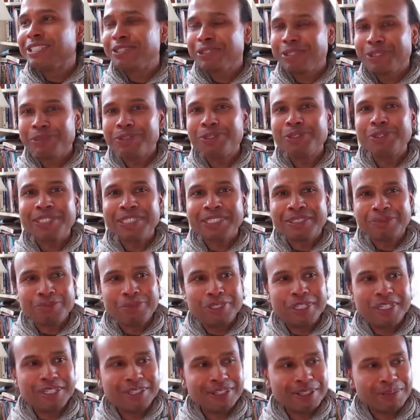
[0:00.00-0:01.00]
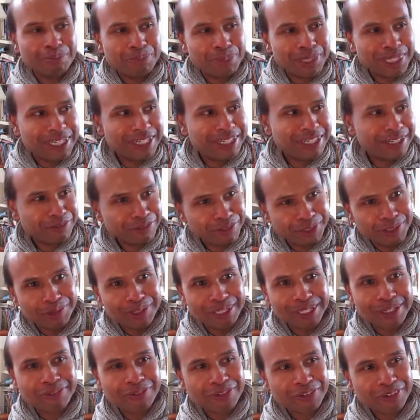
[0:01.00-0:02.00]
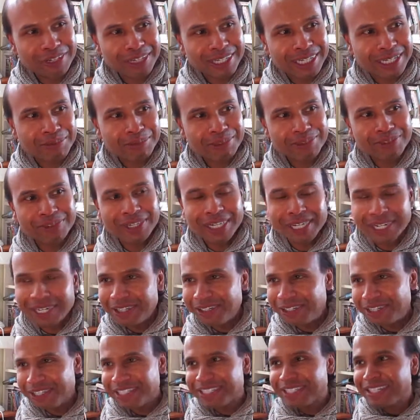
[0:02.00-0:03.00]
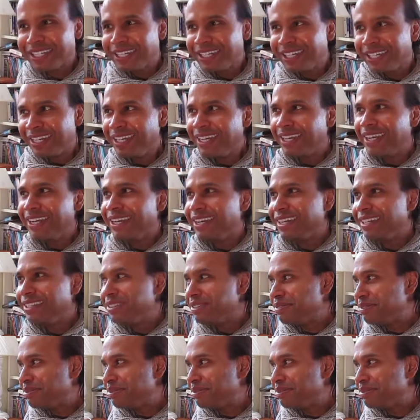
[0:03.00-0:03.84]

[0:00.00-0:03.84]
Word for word: So there was all this murder and blood everywhere for a couple of hours and